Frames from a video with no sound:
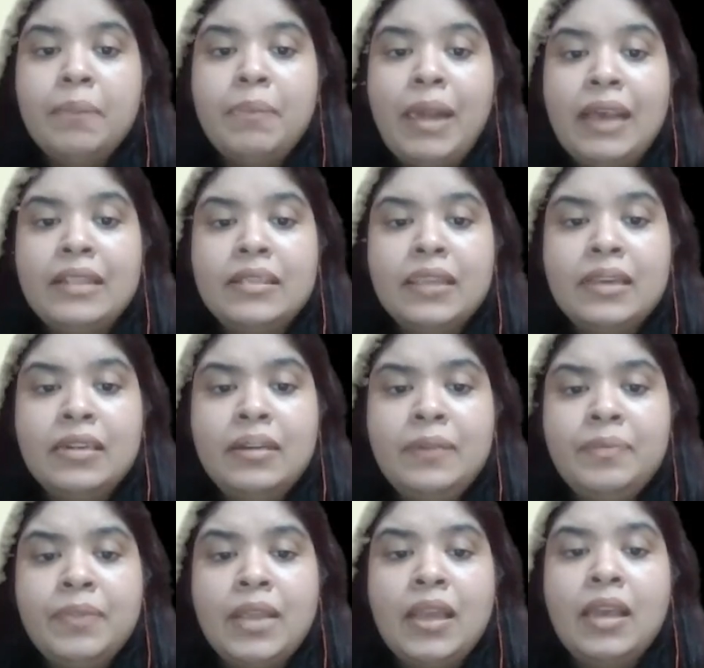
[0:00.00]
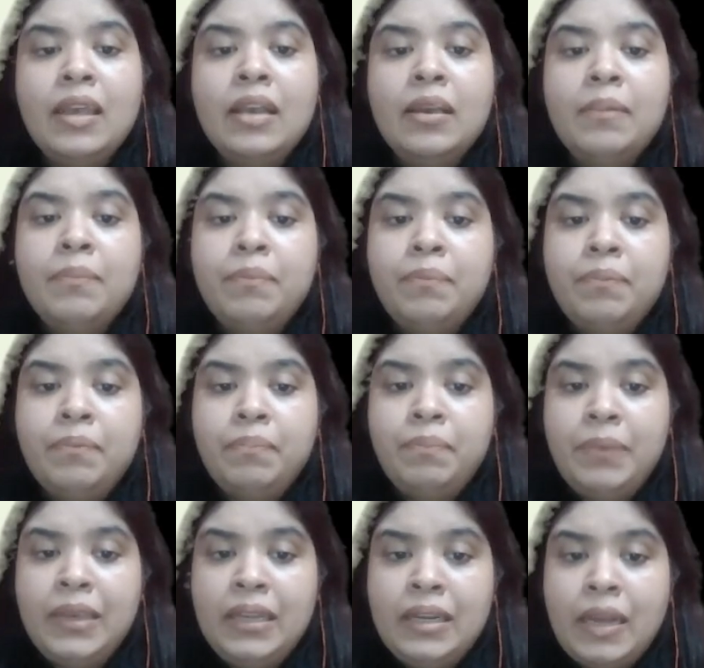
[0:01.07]
Panthera
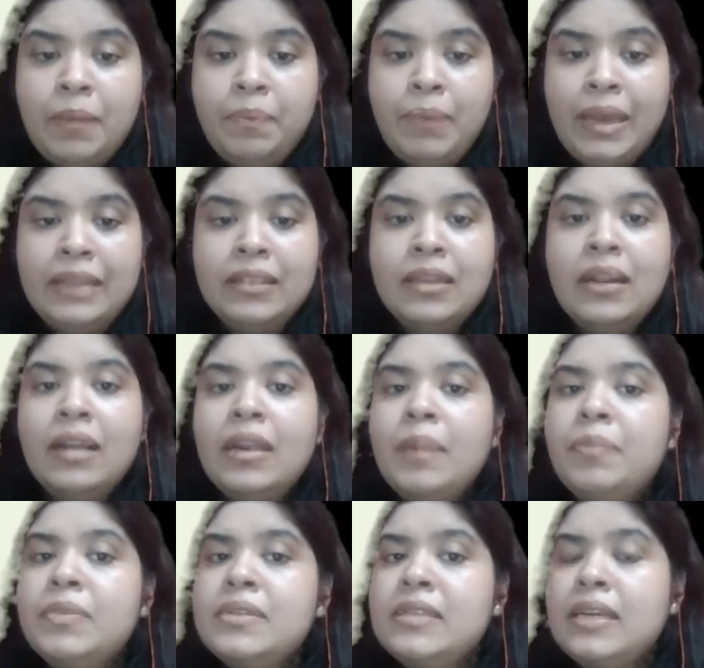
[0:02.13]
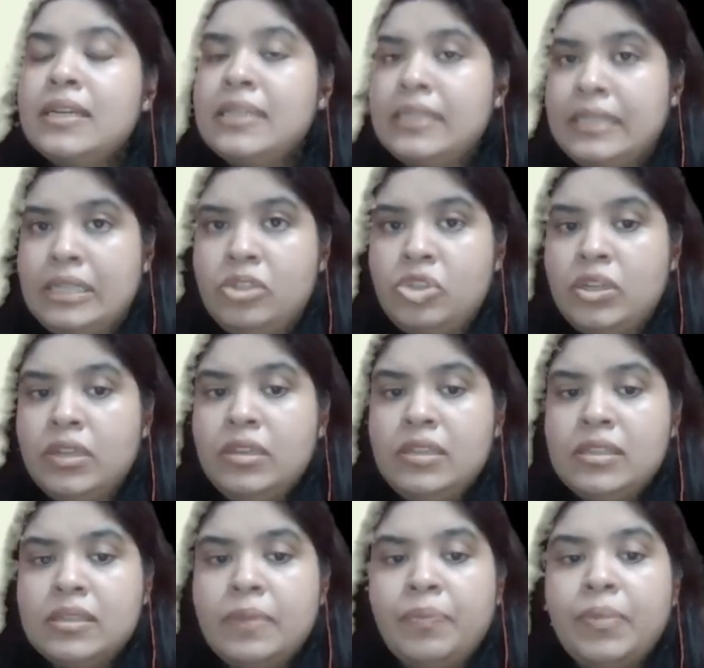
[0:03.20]
Panthera represents the
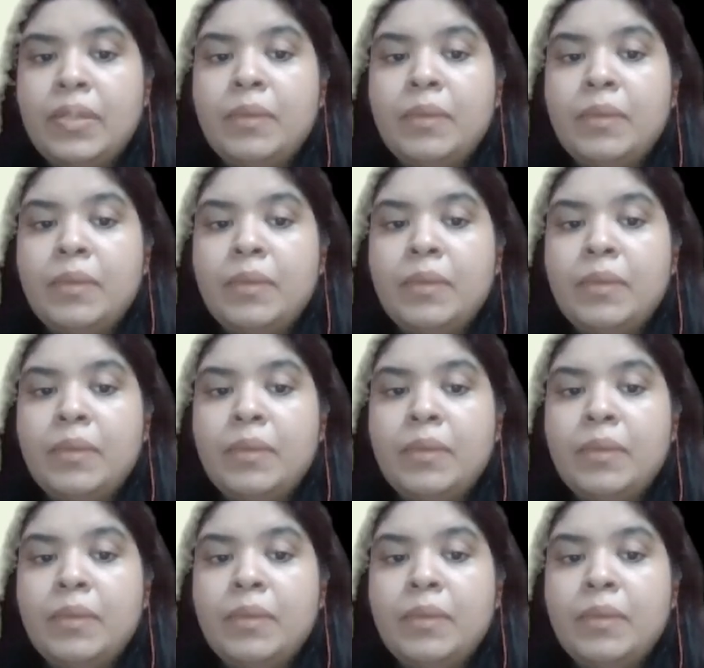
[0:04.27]
genus.